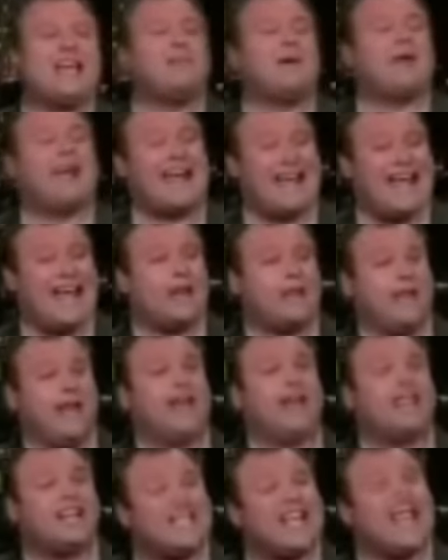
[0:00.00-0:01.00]
and-by-and
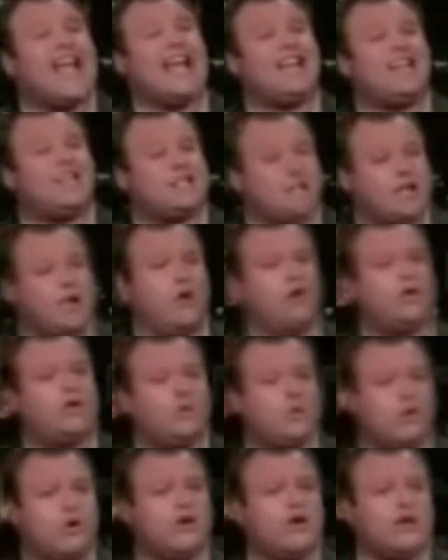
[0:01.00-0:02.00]
man, because and is the
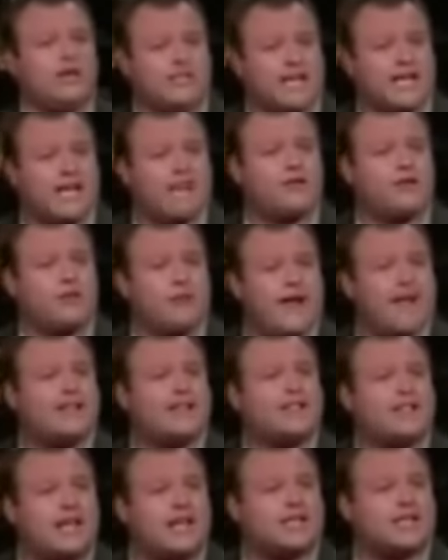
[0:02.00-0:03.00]
only word you can say after
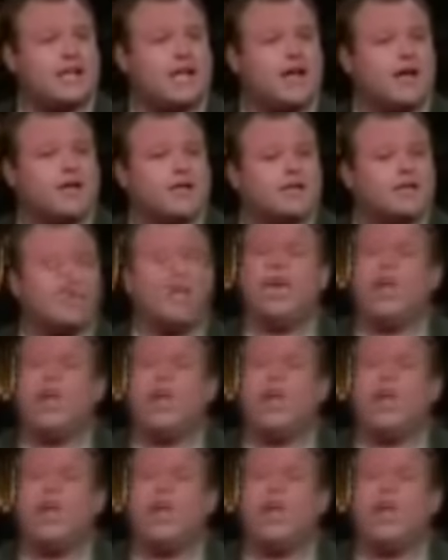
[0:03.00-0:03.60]
Madden states the obvious.